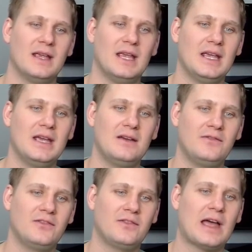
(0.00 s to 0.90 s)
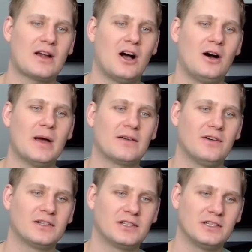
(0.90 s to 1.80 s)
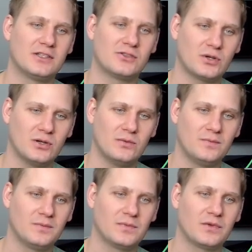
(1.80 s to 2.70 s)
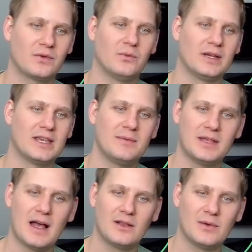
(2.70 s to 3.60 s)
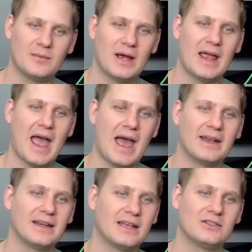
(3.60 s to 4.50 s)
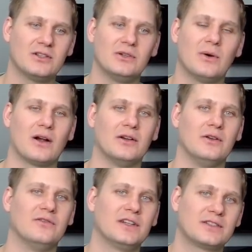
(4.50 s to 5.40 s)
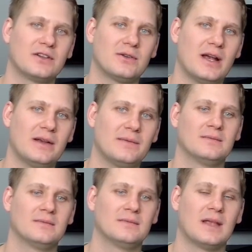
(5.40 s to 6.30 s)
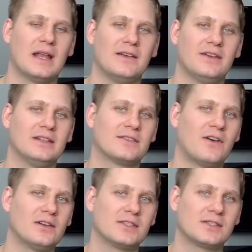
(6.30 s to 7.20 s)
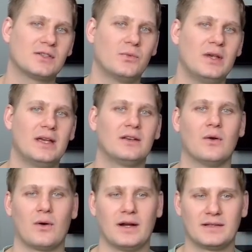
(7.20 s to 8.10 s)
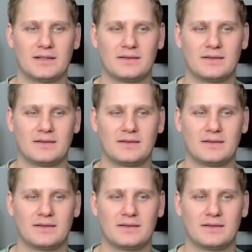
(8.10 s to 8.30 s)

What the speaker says: If that callback function is true, we keep the element by adding it to our new filtered array. And if it is false, we ignore it.